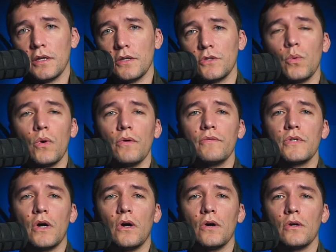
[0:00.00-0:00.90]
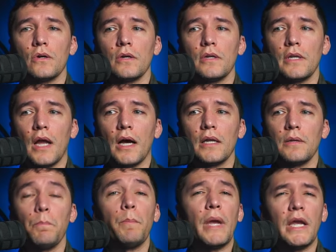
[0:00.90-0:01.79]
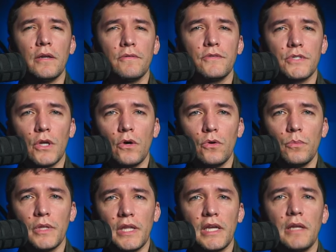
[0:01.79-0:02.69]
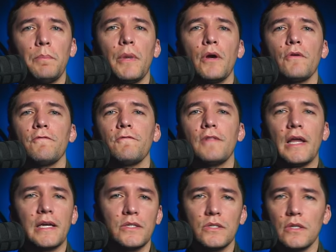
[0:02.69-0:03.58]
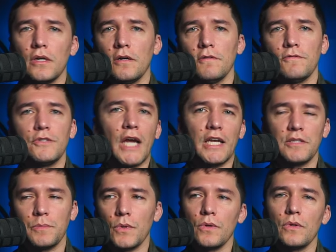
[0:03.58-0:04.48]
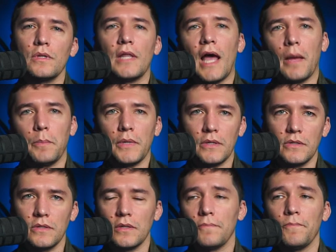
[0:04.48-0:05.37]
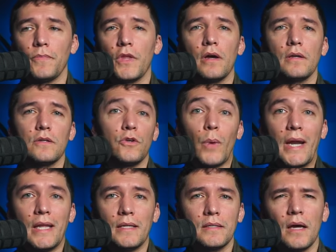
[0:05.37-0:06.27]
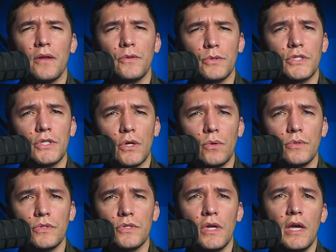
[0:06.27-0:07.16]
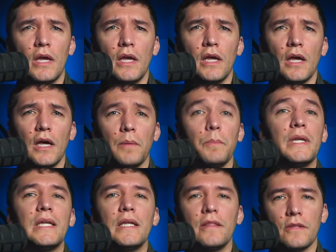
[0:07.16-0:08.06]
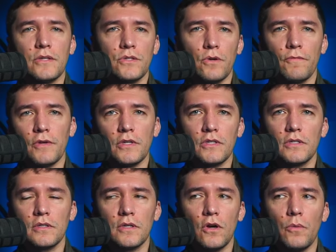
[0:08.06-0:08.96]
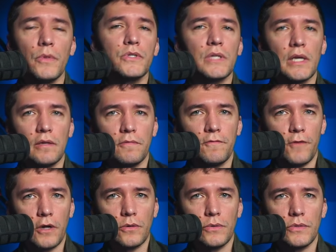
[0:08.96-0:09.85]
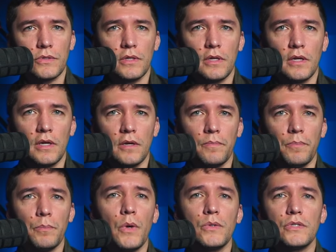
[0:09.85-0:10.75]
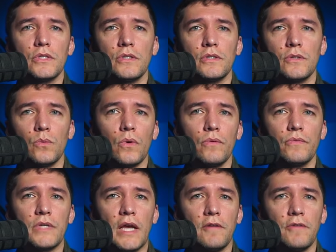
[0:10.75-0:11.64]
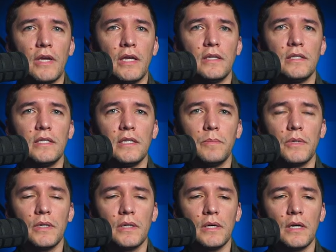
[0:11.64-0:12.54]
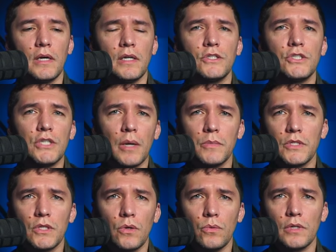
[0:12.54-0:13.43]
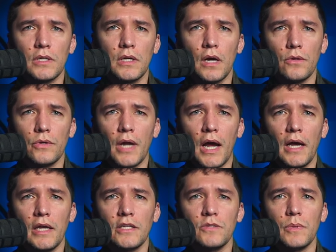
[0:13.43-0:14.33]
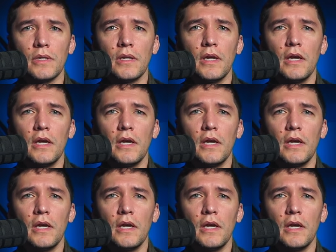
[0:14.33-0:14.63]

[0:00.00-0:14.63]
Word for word: Dwarves are not made of stone, but they can bear flecks of jasper and lapis and granite, other stones beneath the surface, almost like freckles. Most dwarves have a deep gemstone-colored eyes, but